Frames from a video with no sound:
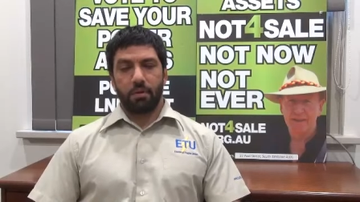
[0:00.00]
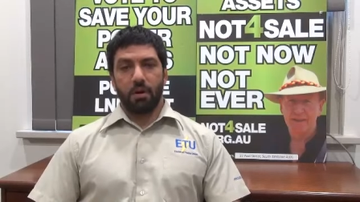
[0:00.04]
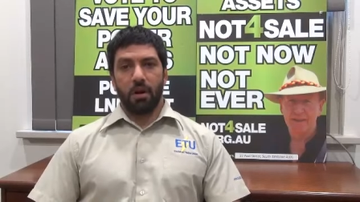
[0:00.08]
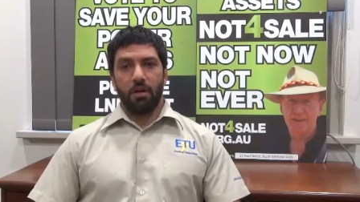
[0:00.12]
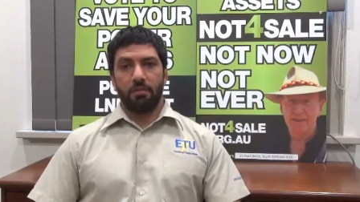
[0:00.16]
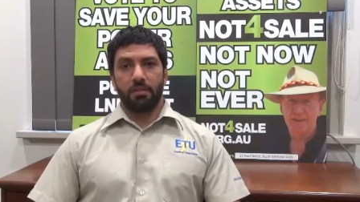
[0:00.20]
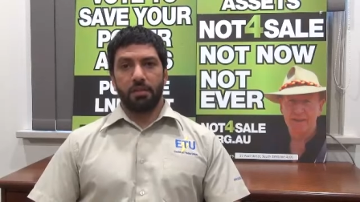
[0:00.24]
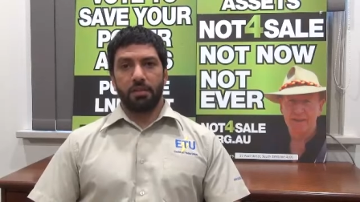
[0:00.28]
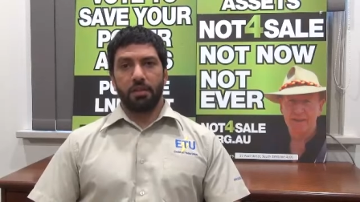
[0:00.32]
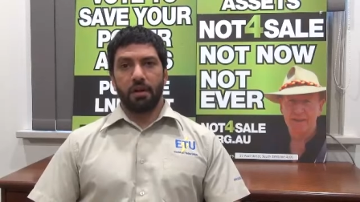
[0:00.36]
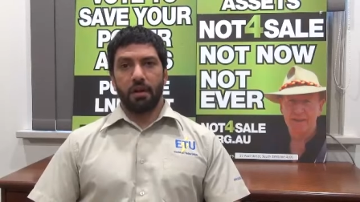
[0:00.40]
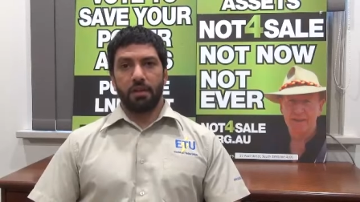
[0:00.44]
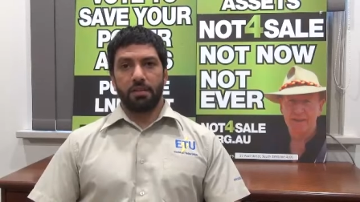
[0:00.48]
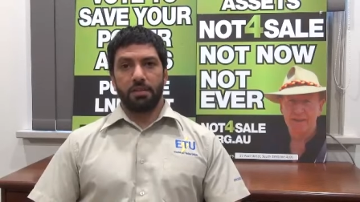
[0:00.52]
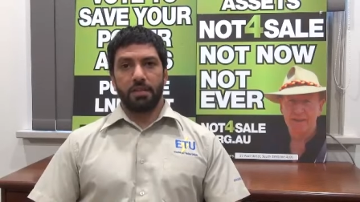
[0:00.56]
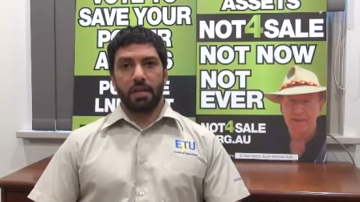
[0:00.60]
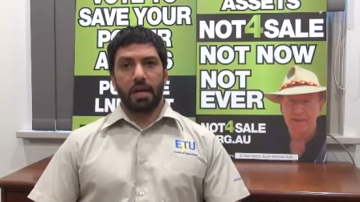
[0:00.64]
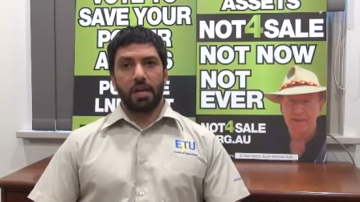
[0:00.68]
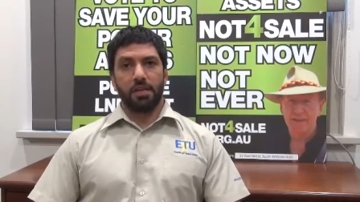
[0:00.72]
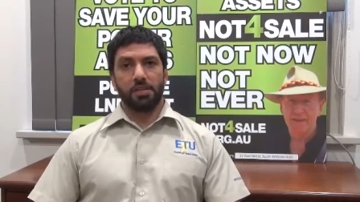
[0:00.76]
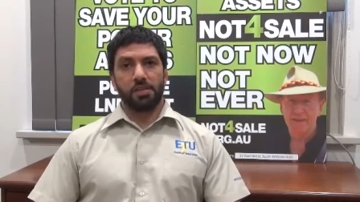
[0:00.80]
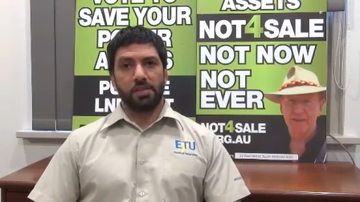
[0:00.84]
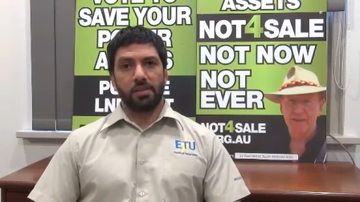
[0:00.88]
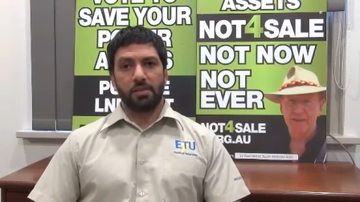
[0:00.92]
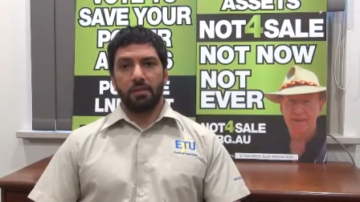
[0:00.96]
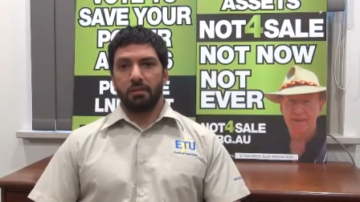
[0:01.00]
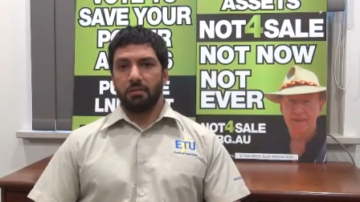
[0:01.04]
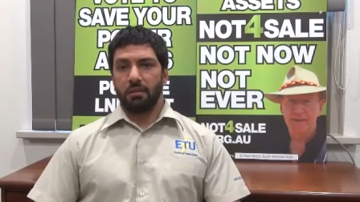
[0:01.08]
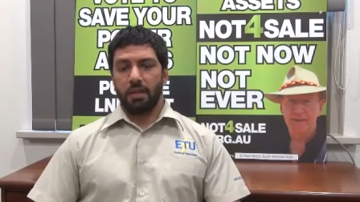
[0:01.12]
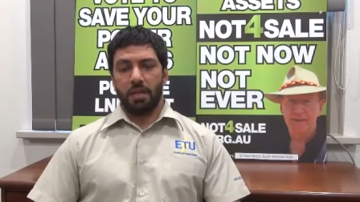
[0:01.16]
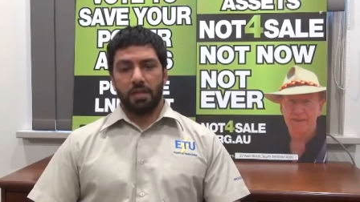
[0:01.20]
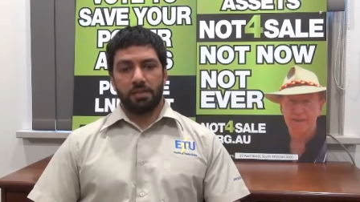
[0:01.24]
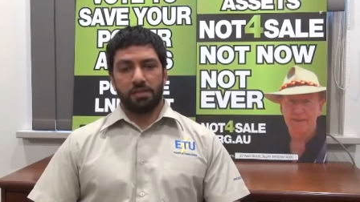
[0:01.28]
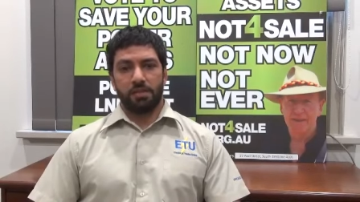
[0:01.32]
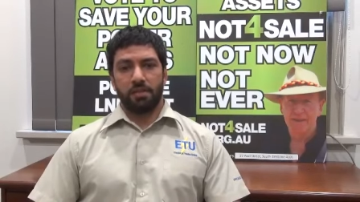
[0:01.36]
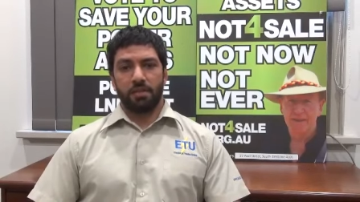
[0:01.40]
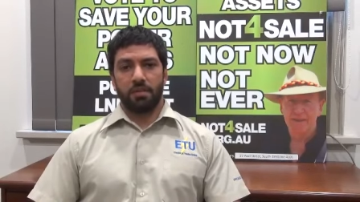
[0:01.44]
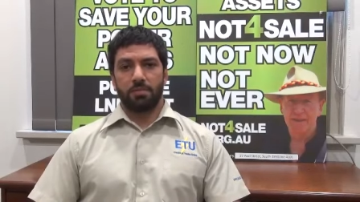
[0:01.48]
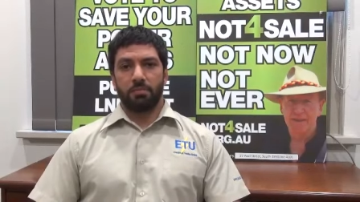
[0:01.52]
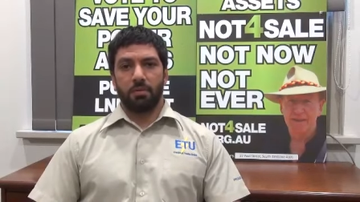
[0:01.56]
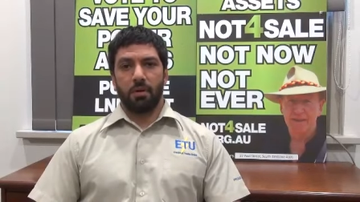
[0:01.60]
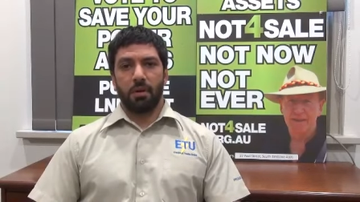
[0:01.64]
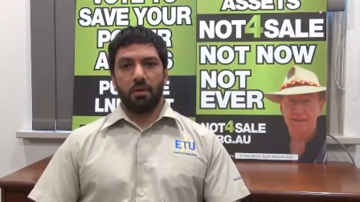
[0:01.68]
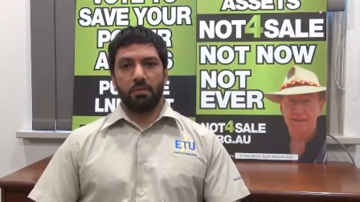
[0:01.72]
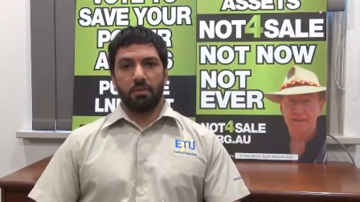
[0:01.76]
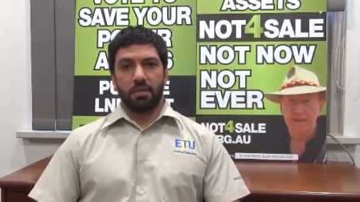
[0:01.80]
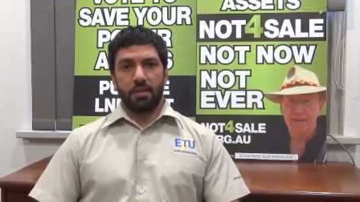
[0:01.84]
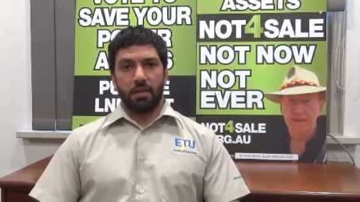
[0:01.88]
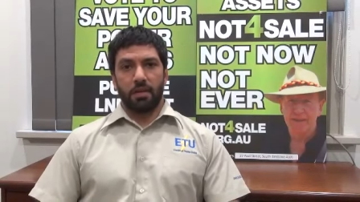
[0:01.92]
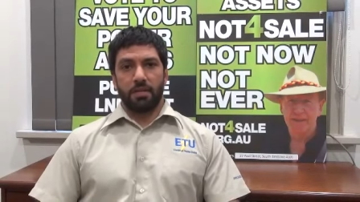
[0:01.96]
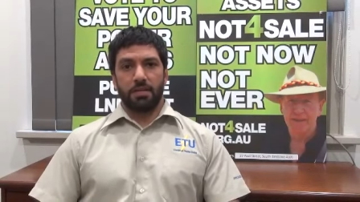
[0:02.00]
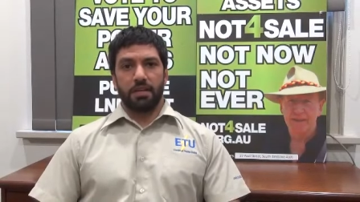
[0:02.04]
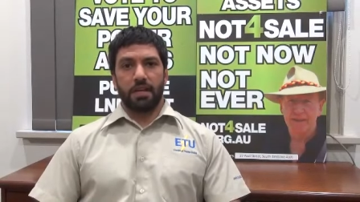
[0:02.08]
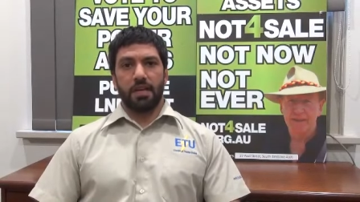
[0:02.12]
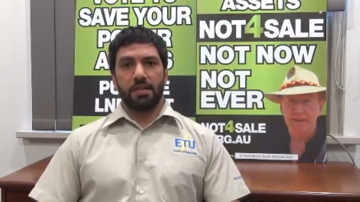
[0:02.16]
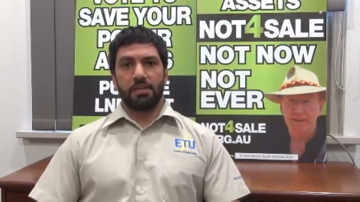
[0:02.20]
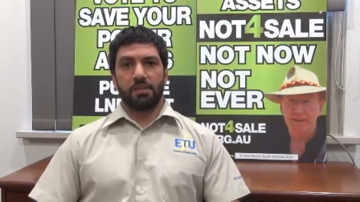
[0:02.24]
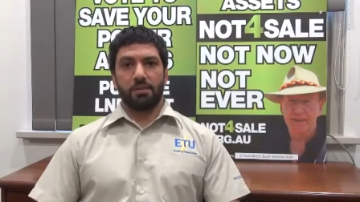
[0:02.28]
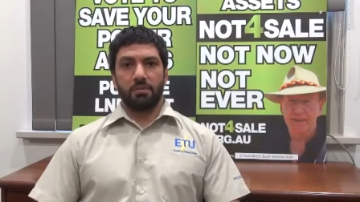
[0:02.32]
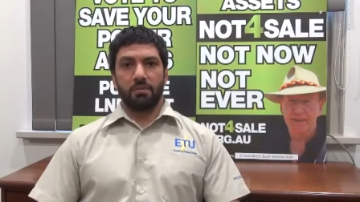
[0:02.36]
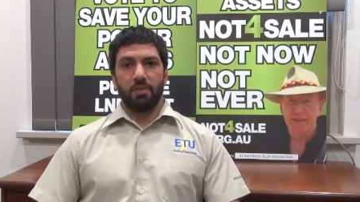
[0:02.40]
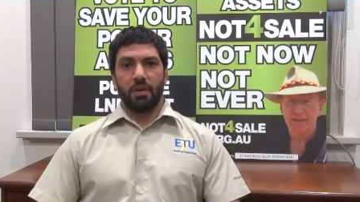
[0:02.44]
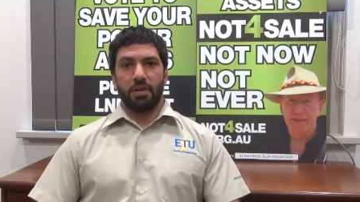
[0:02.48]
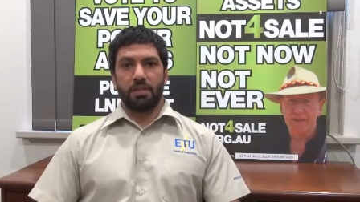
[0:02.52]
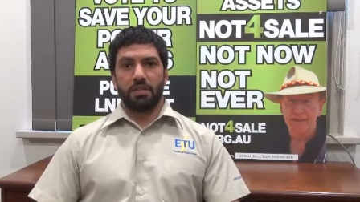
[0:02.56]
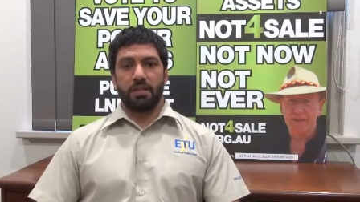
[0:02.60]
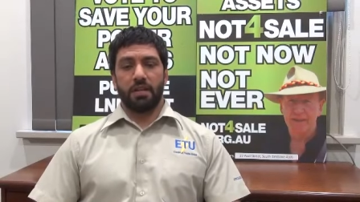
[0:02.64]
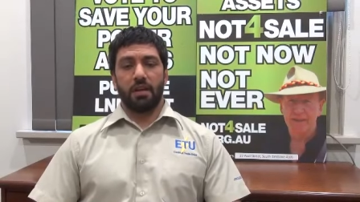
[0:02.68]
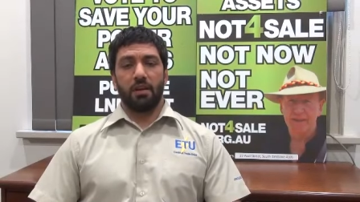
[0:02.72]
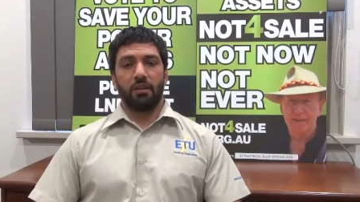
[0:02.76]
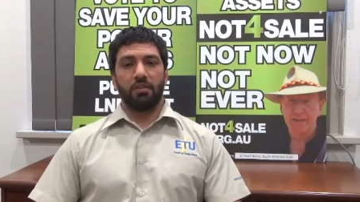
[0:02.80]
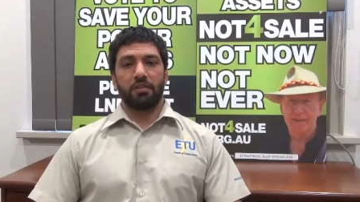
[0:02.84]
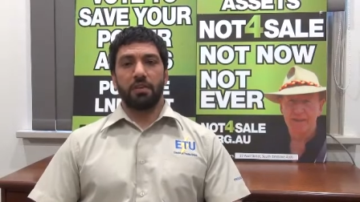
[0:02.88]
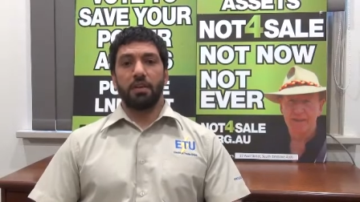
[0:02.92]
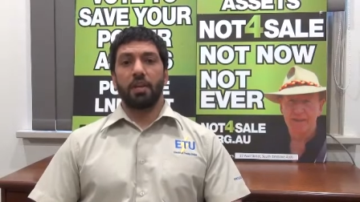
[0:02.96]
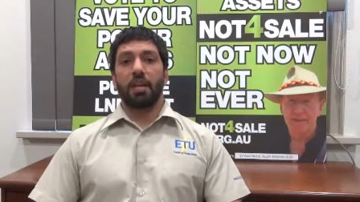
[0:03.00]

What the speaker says: privatisation, it's just privatisation by stealth,